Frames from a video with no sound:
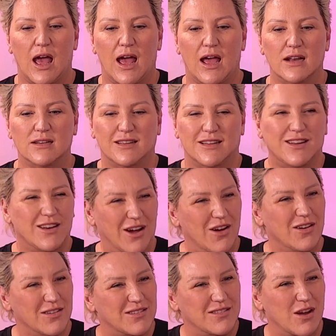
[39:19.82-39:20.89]
And, you
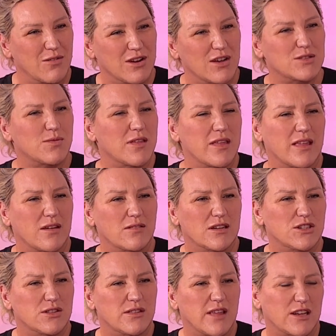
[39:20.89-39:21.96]
know, mm. no one knows whether they,
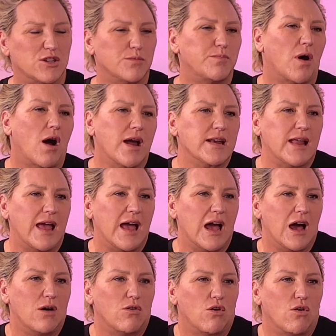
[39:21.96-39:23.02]
they should buy
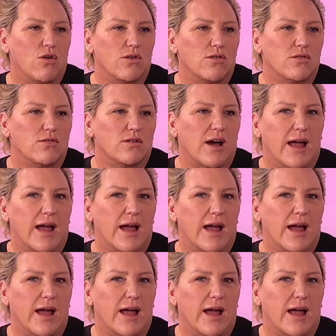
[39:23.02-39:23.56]
now yeah, or yeah.